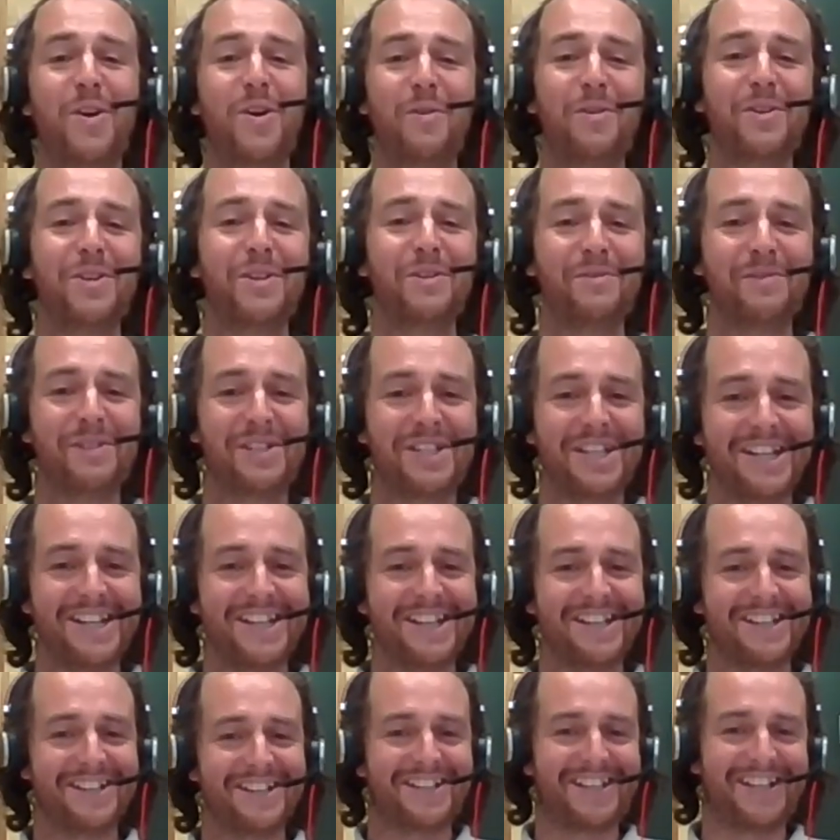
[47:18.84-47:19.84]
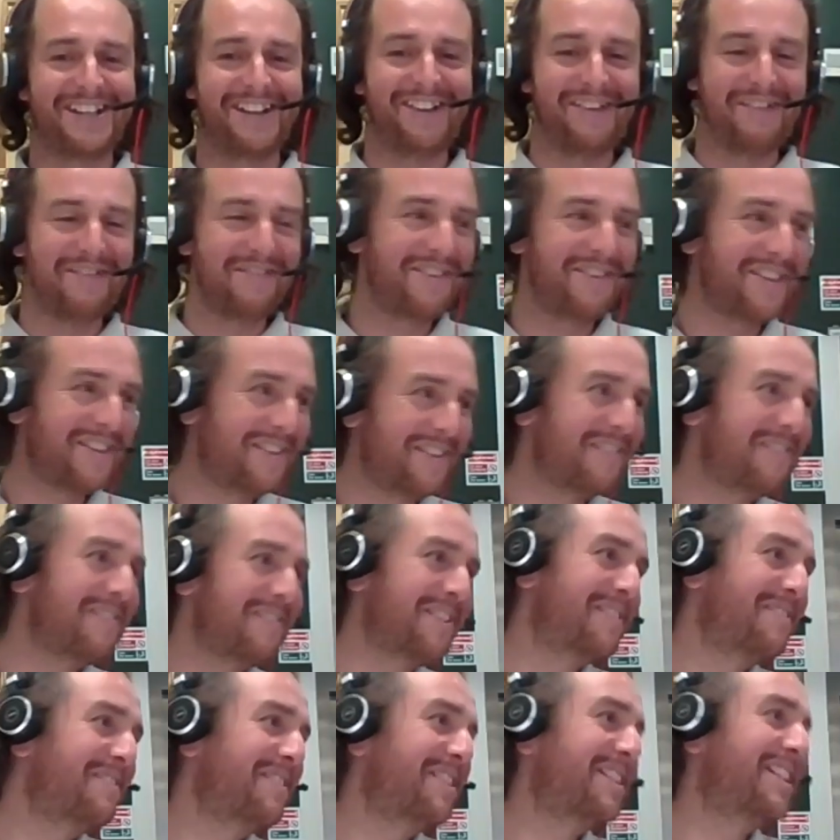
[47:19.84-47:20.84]
no, you didn't. Oh no,
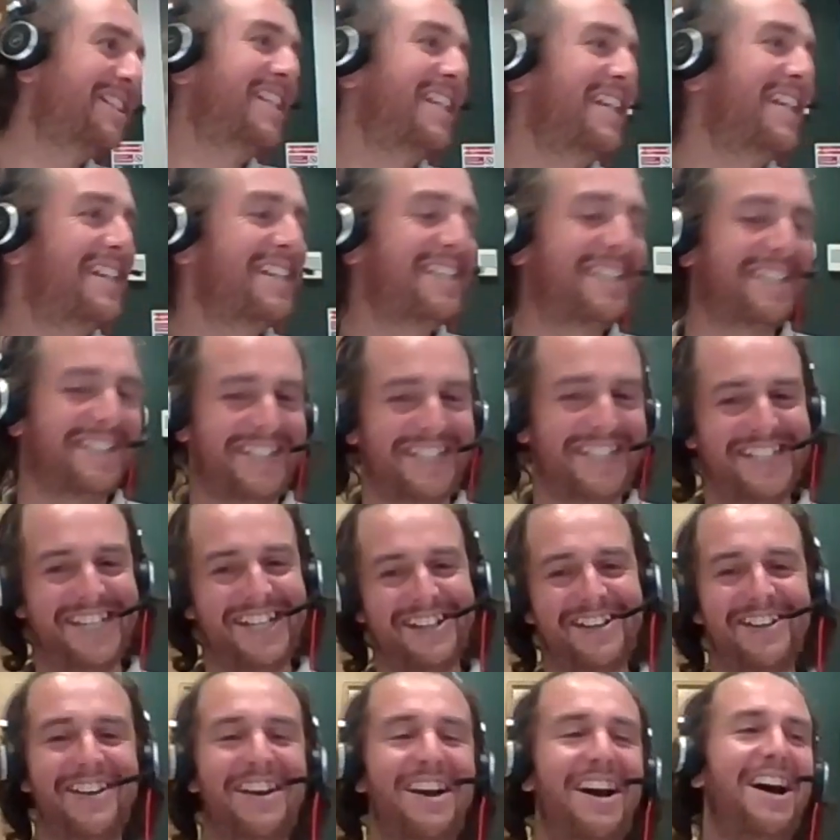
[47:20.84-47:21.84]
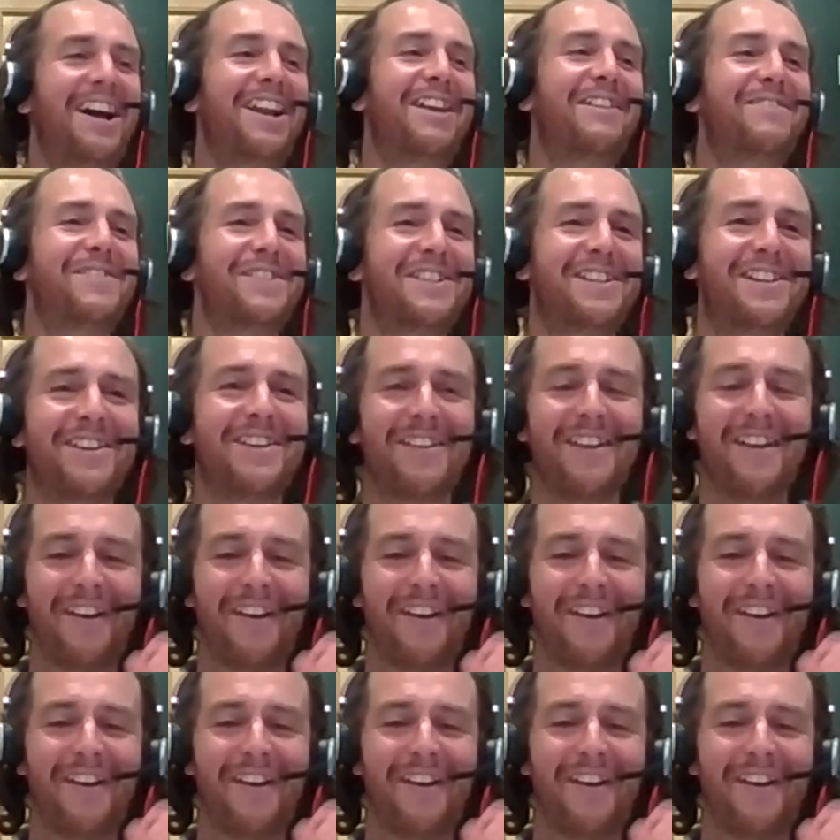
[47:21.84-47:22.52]
you didn't. I'll have to. We